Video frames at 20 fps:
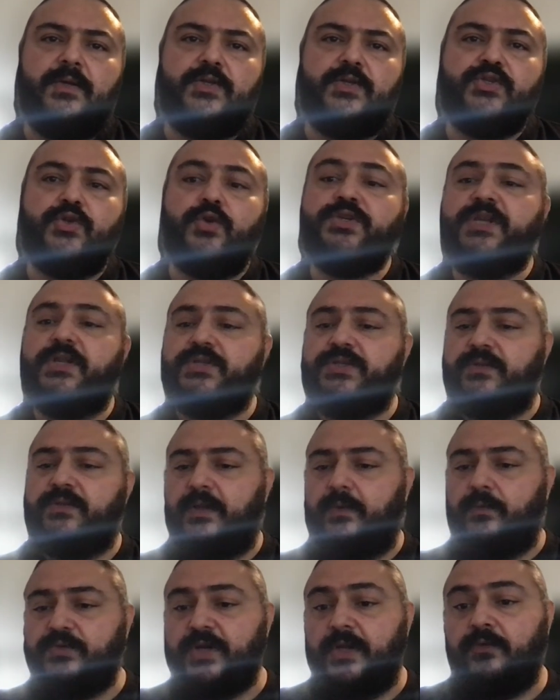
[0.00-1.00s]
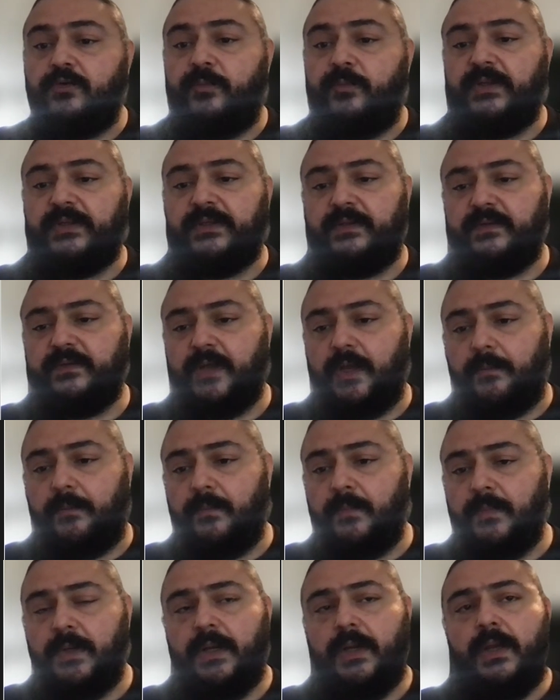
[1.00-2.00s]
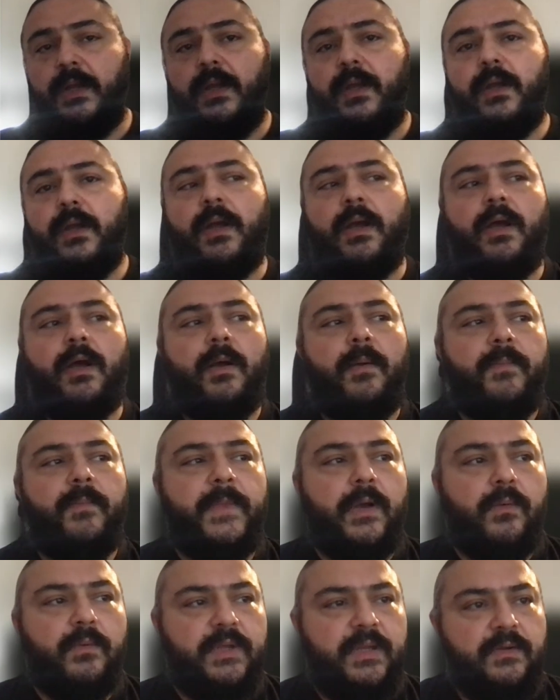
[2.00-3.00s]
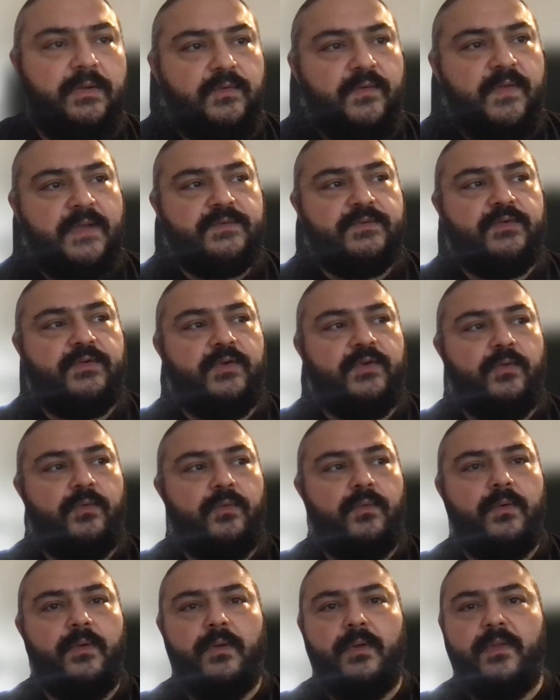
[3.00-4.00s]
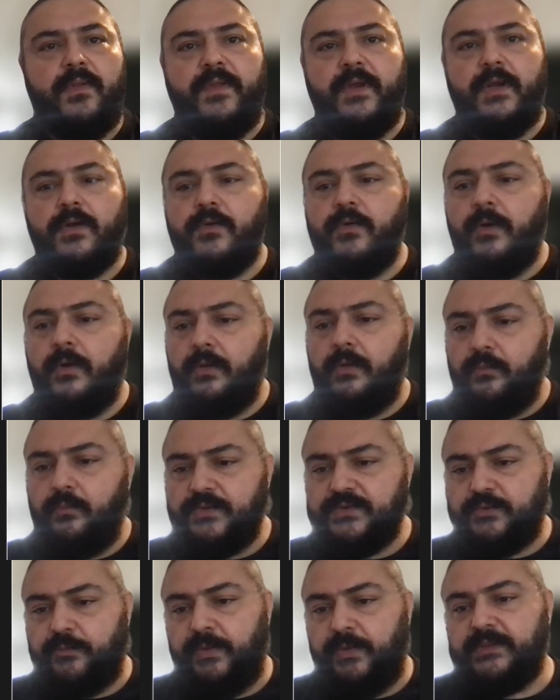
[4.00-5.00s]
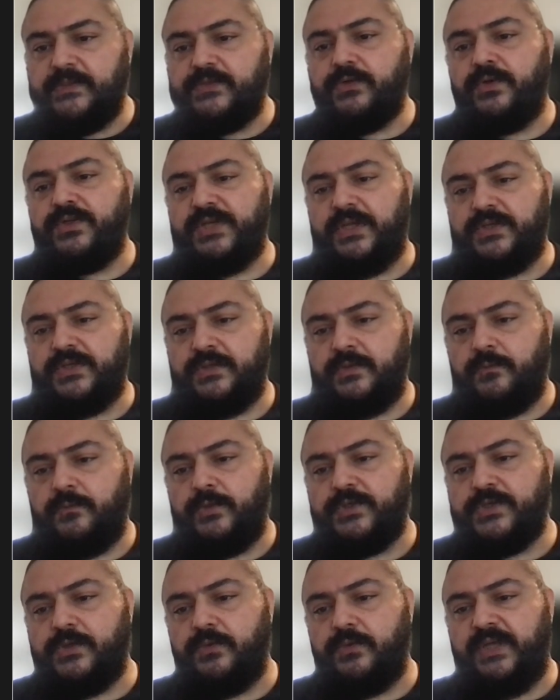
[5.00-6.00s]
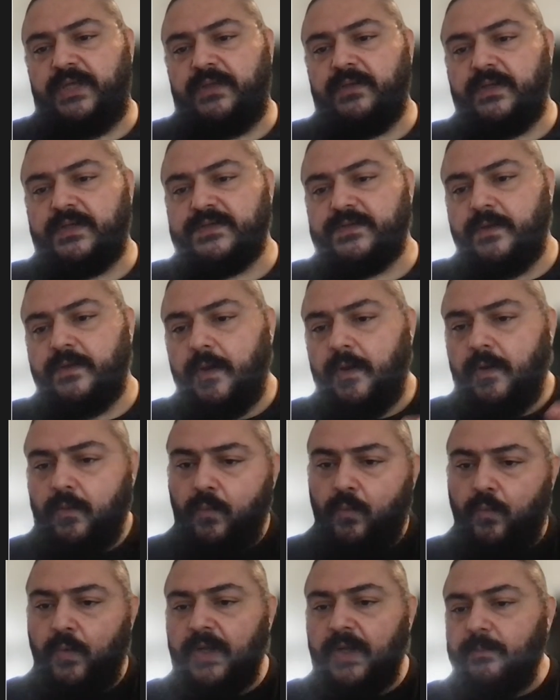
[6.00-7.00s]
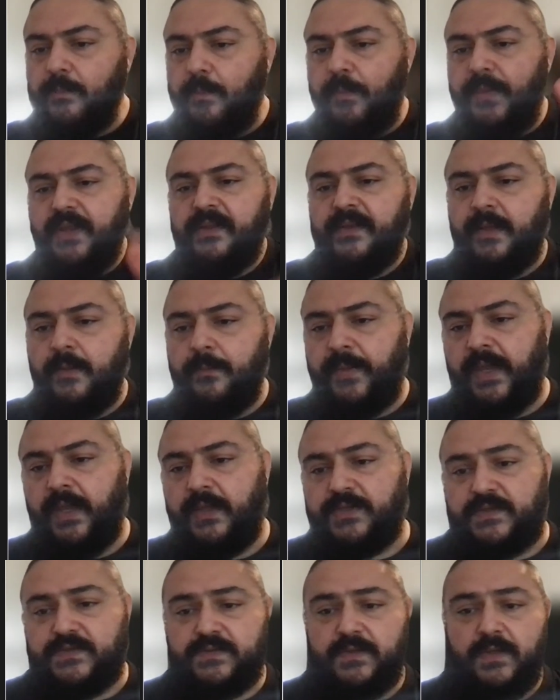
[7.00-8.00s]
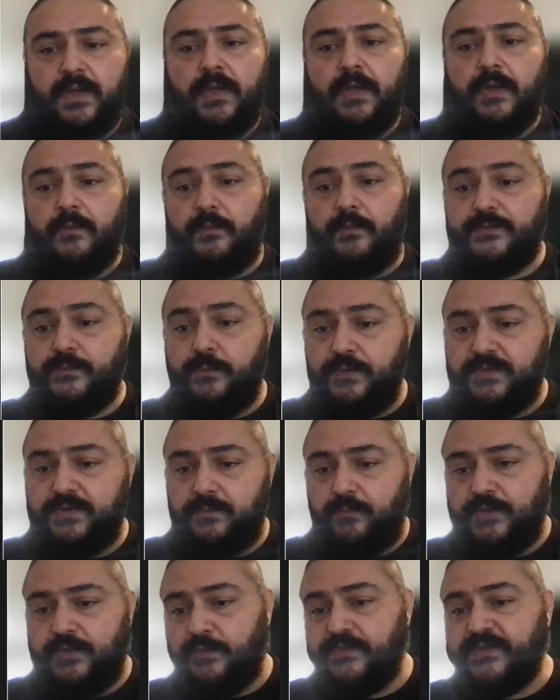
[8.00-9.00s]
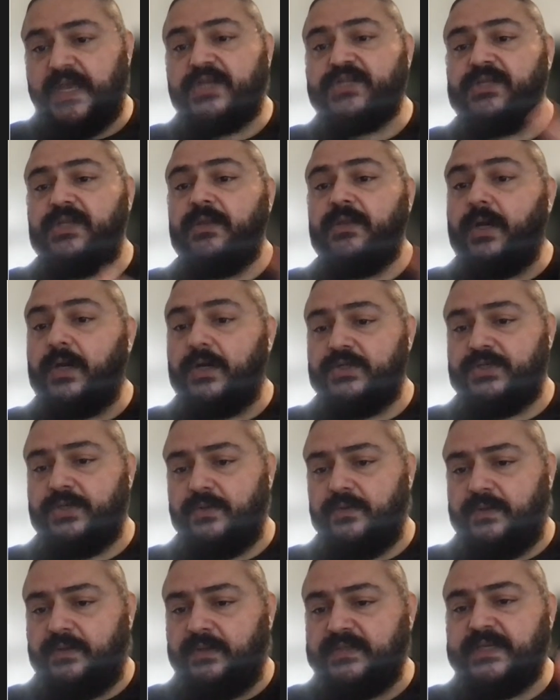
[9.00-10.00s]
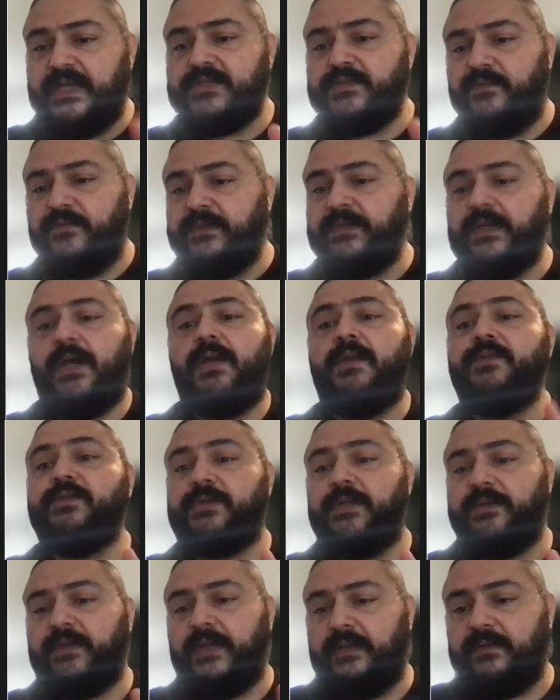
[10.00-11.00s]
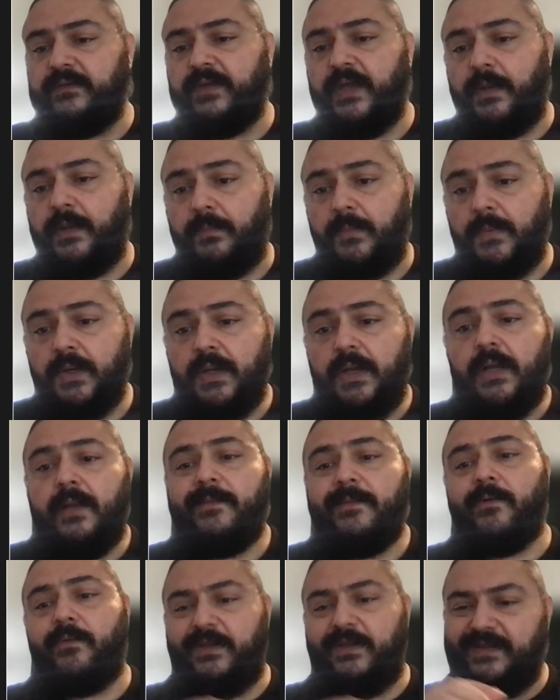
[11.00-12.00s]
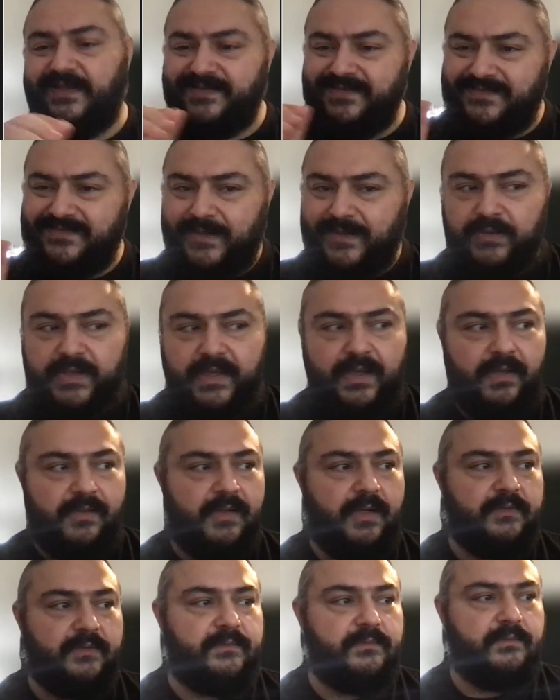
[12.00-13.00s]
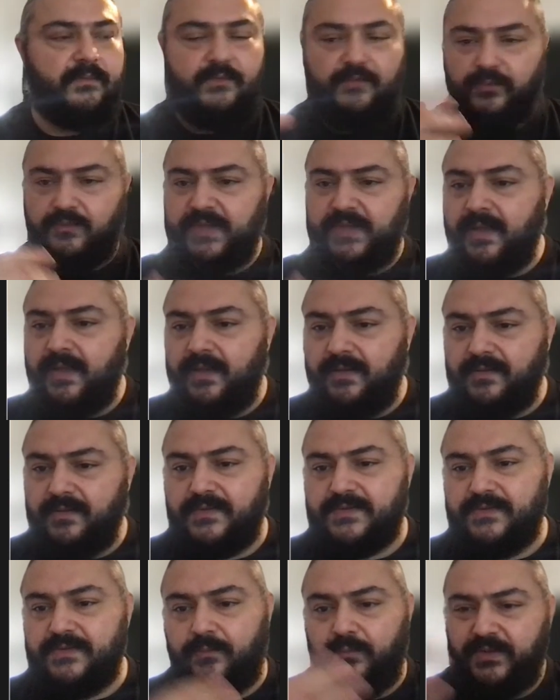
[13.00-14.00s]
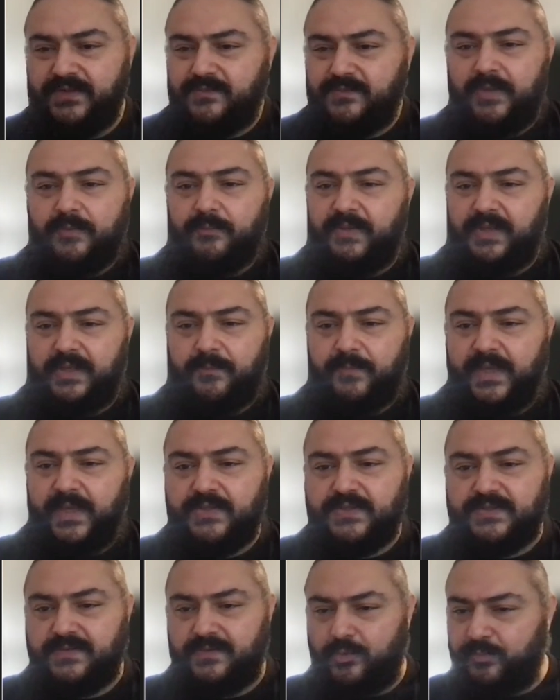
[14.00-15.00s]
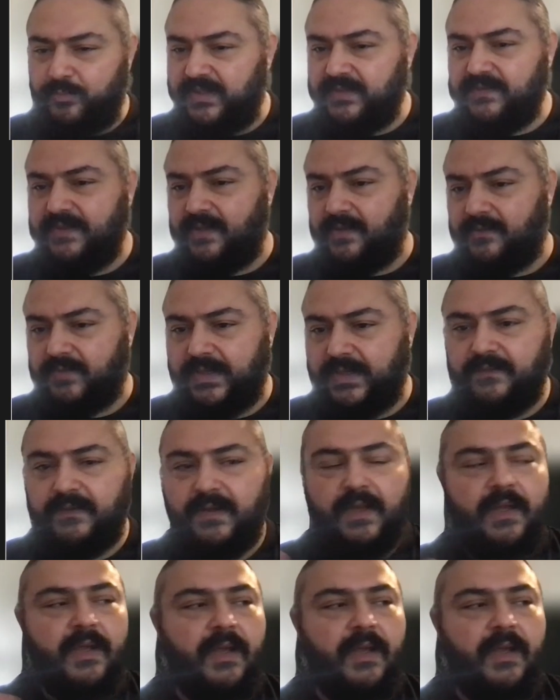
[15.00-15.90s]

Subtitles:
search engine they were trying to build at the time. Now, in 2002, their goal was to build a search engine which could index 1 billion pages, which was actually larger than the size of the entire internet at the time. Now, it doesn't sound like a lot today because, what's 1 billion pages? No big deal, right?